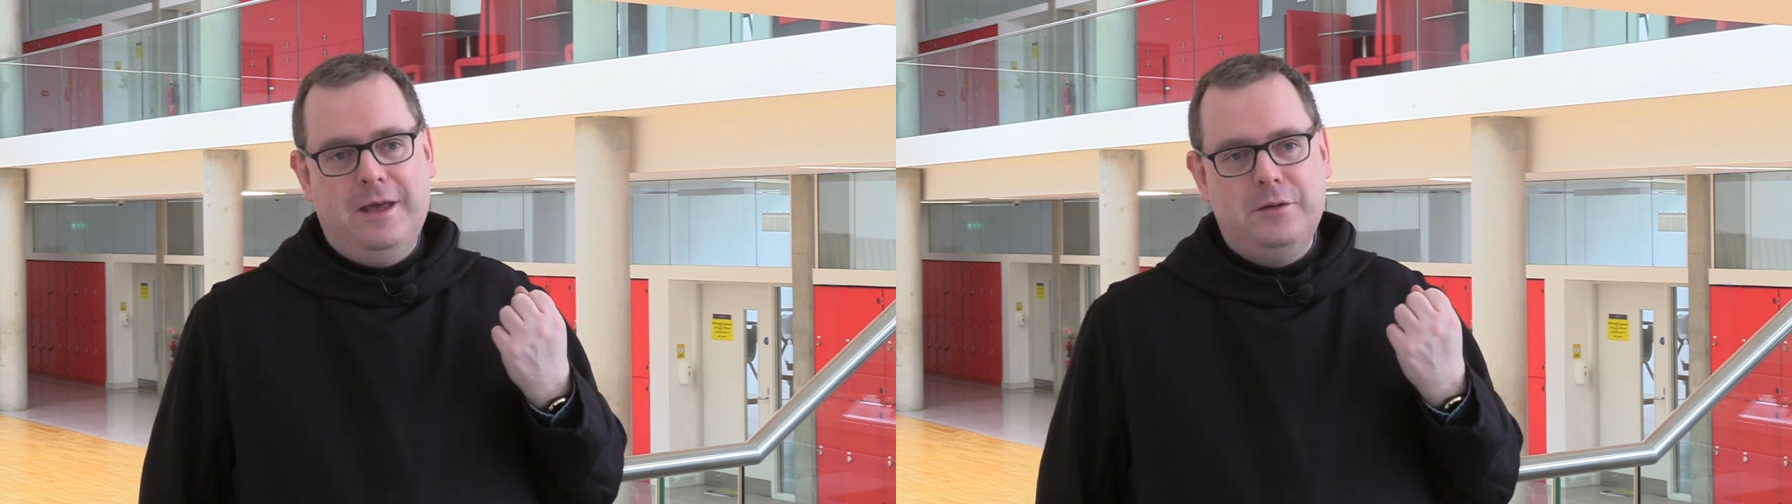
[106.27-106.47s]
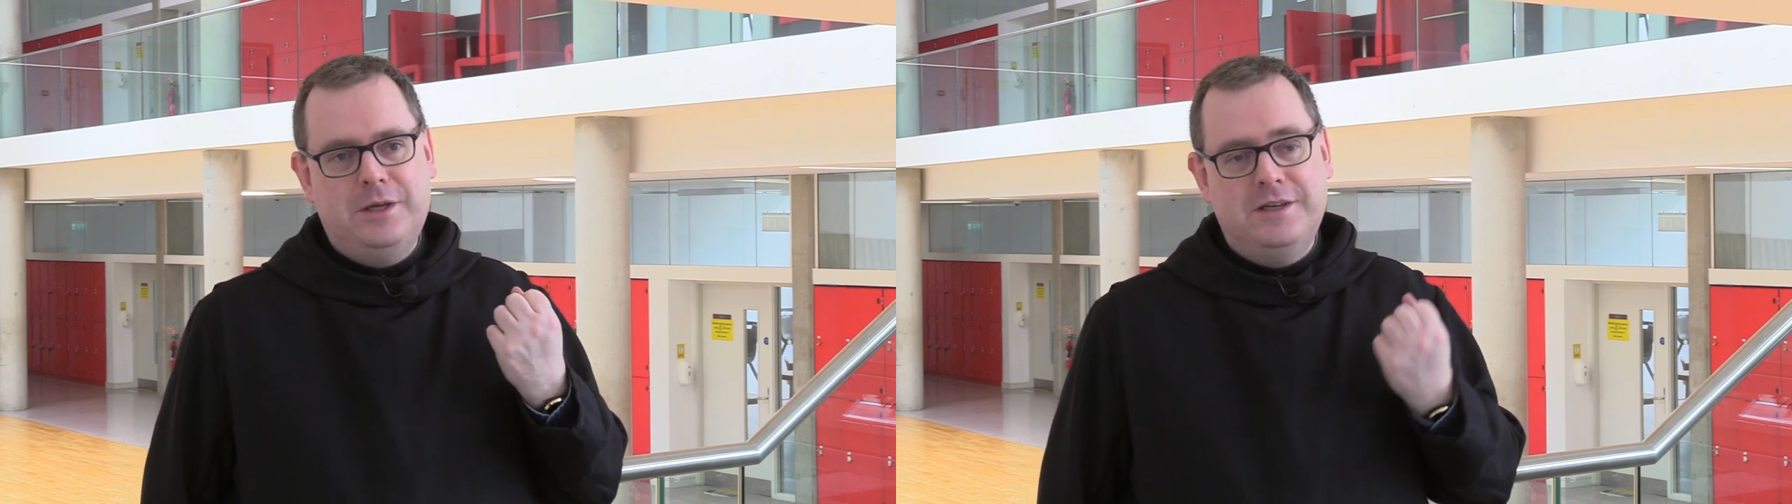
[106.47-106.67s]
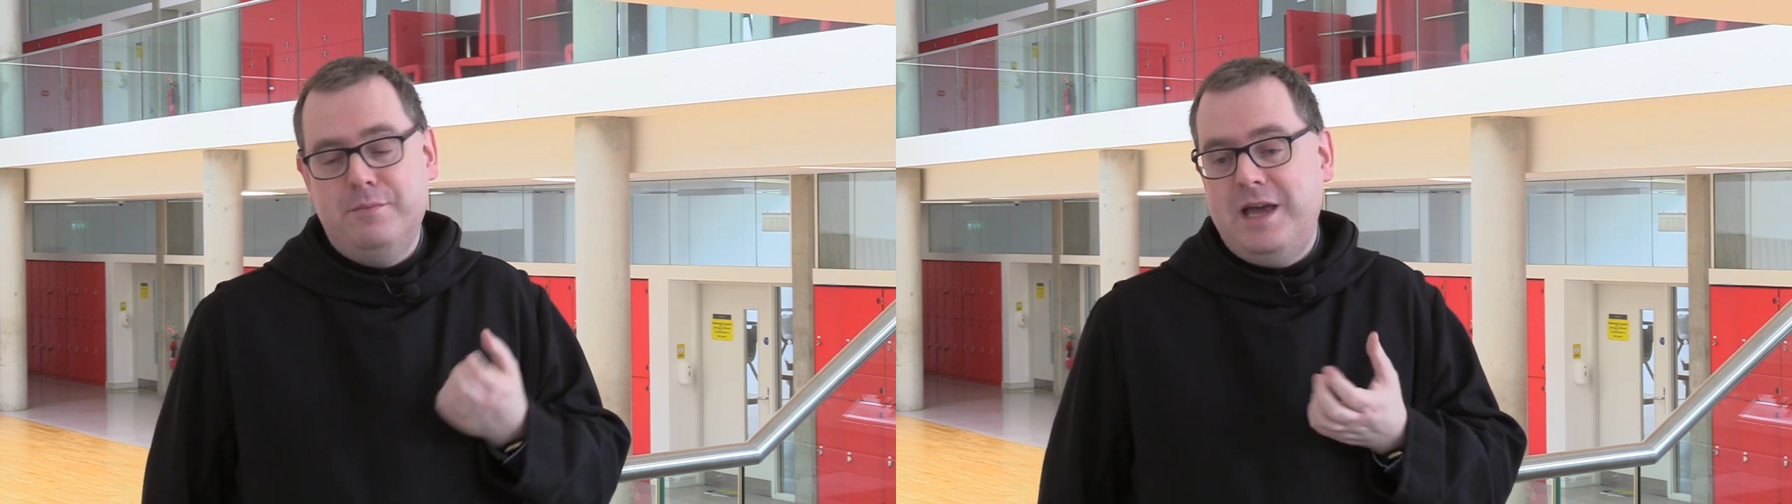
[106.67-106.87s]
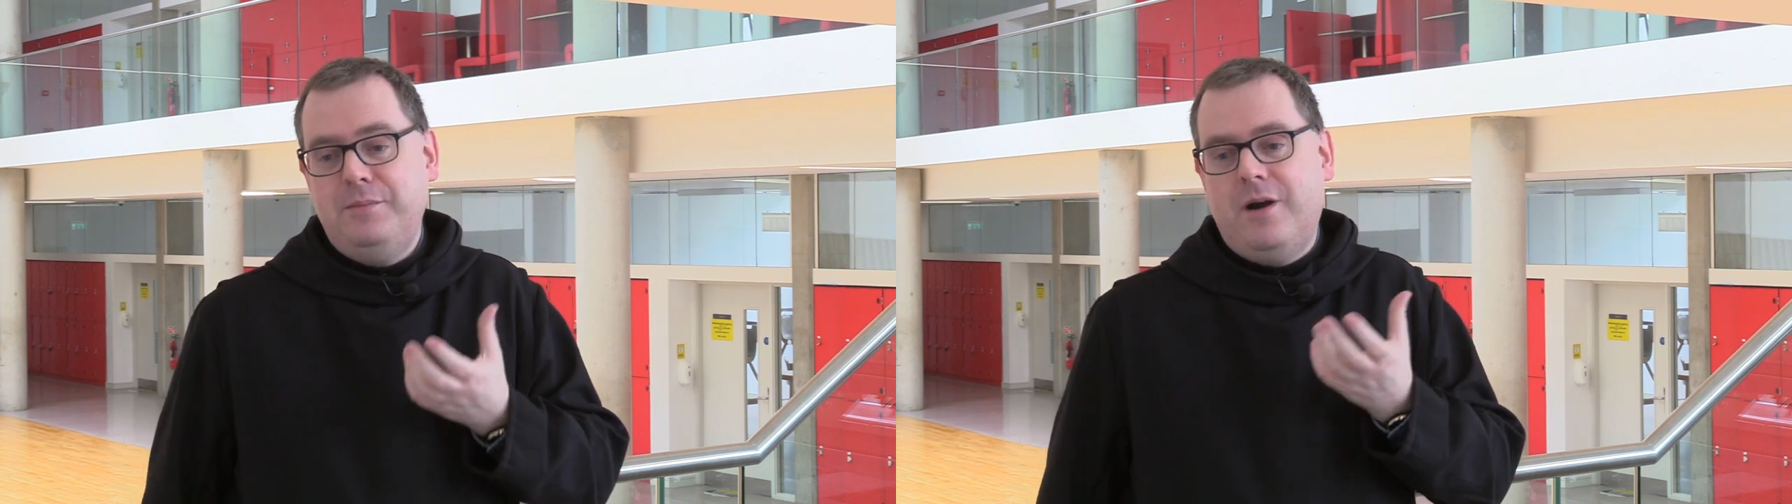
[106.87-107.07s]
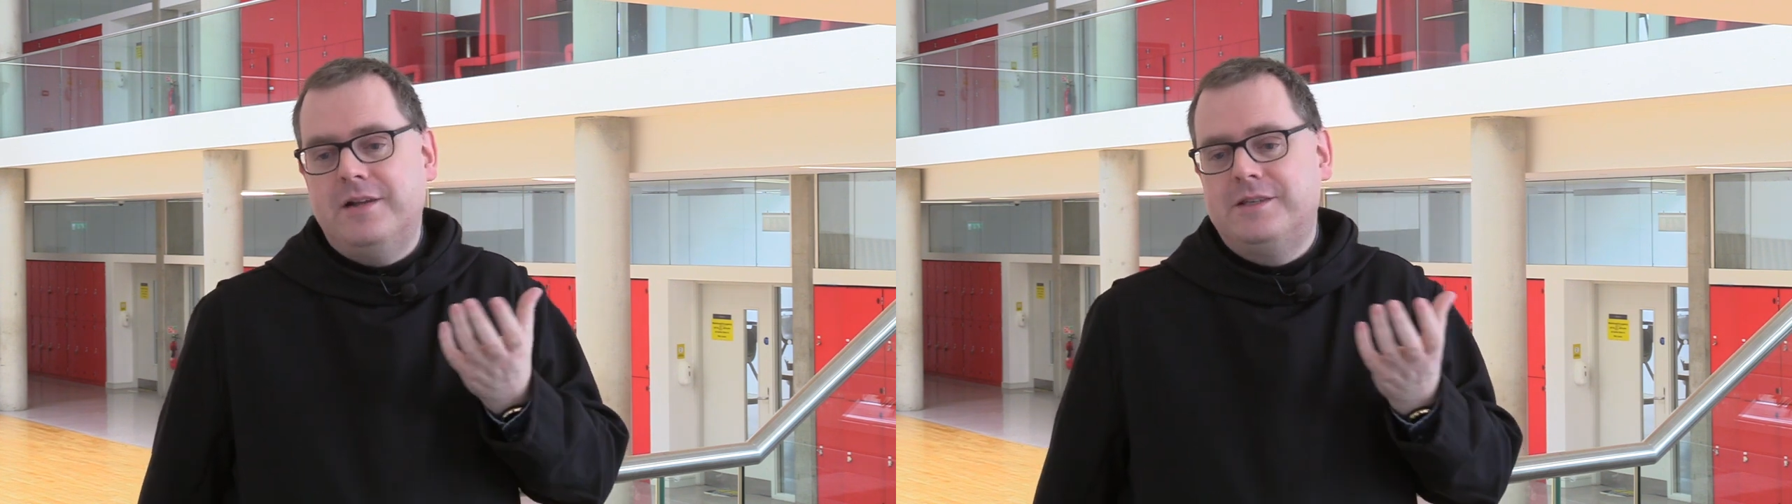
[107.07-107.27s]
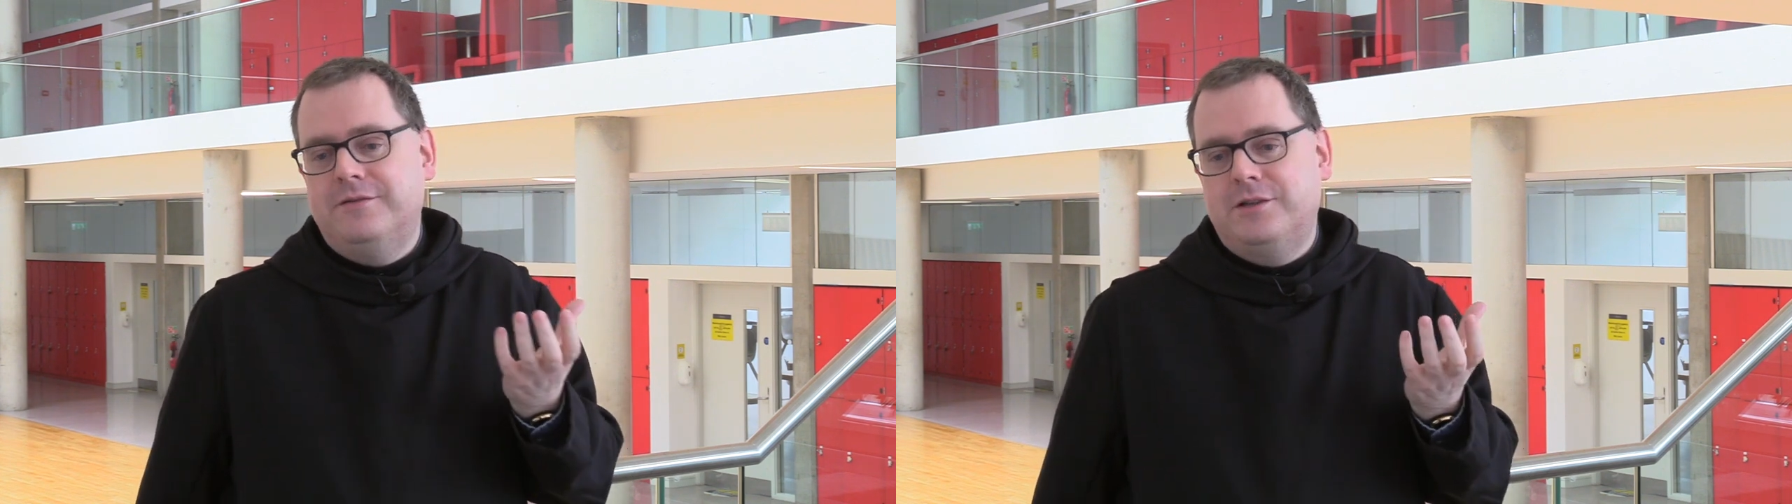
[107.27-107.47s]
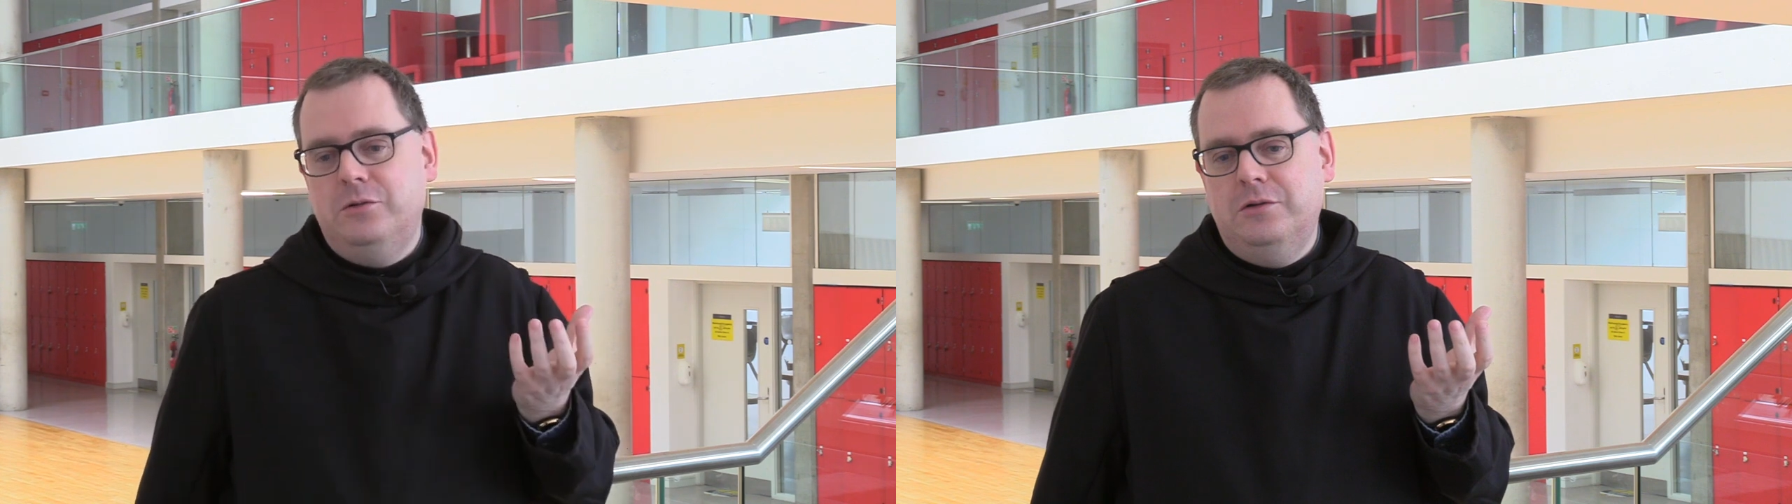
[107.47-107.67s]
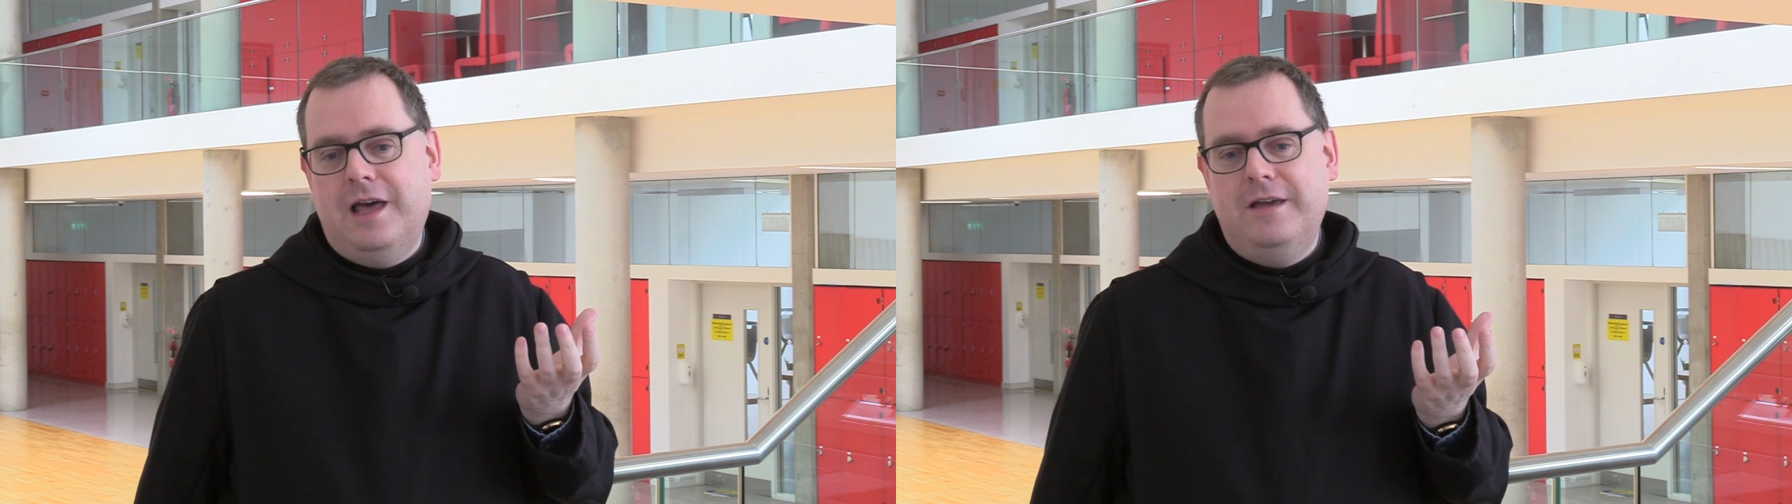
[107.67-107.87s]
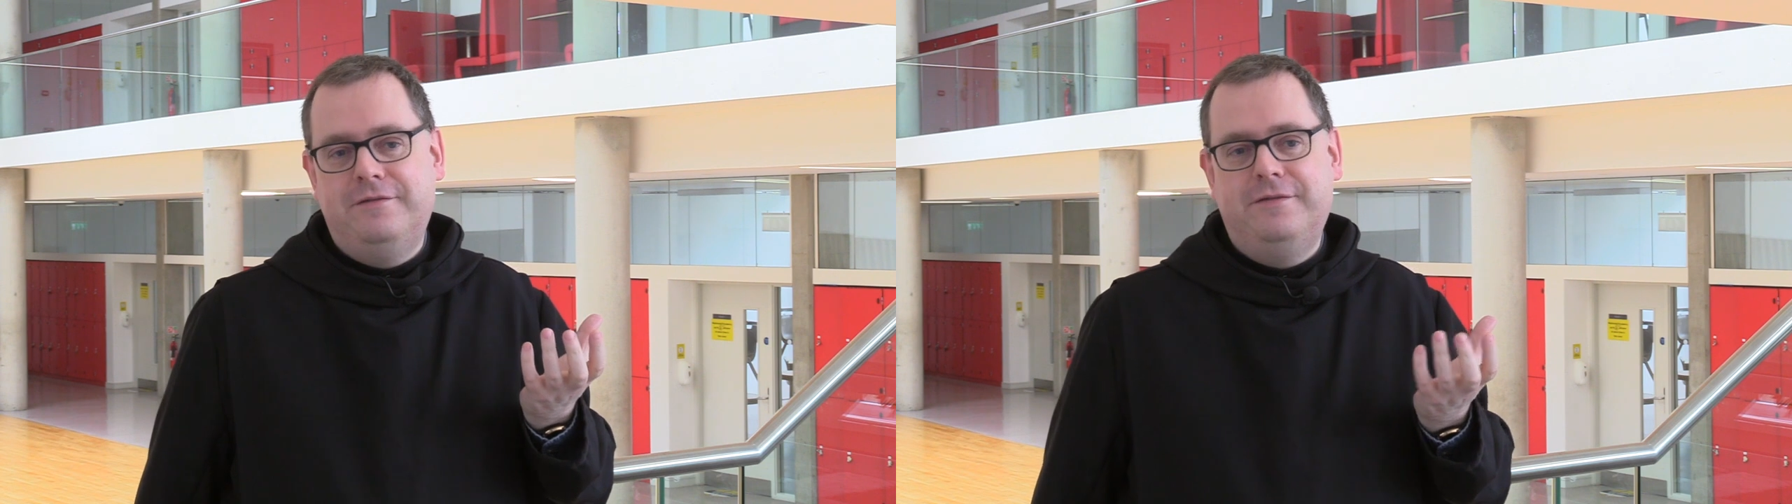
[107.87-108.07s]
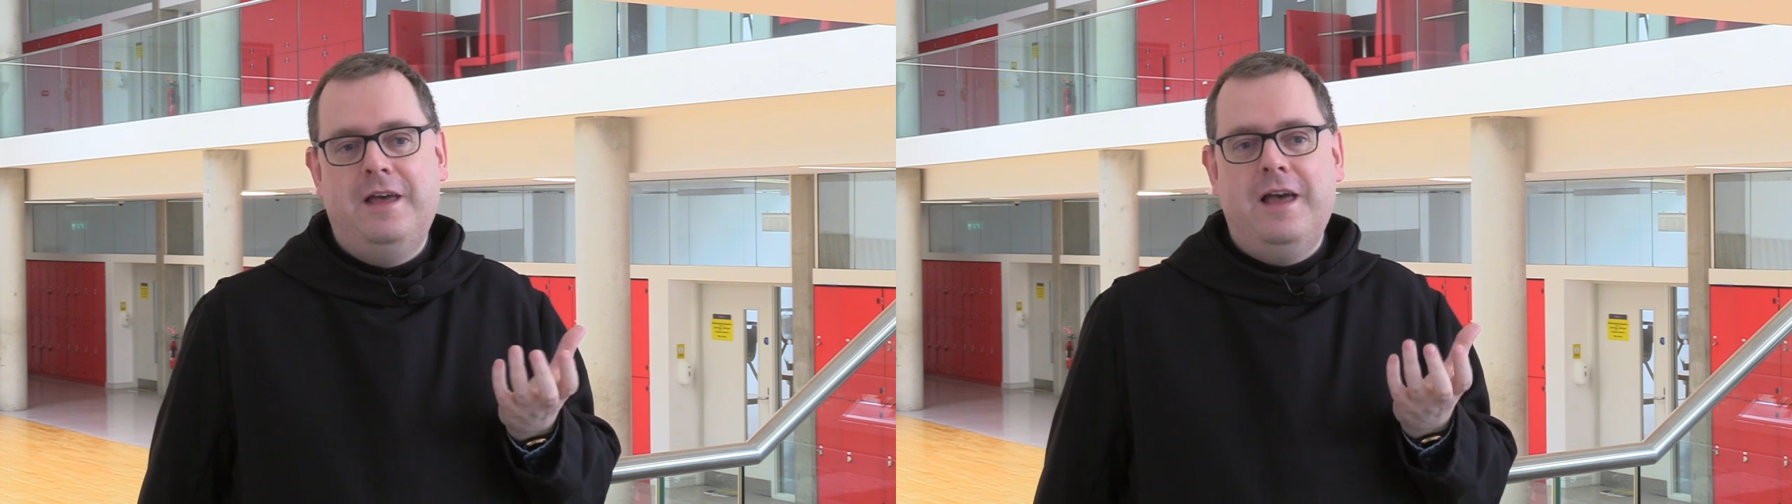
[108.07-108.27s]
Because many parts of school life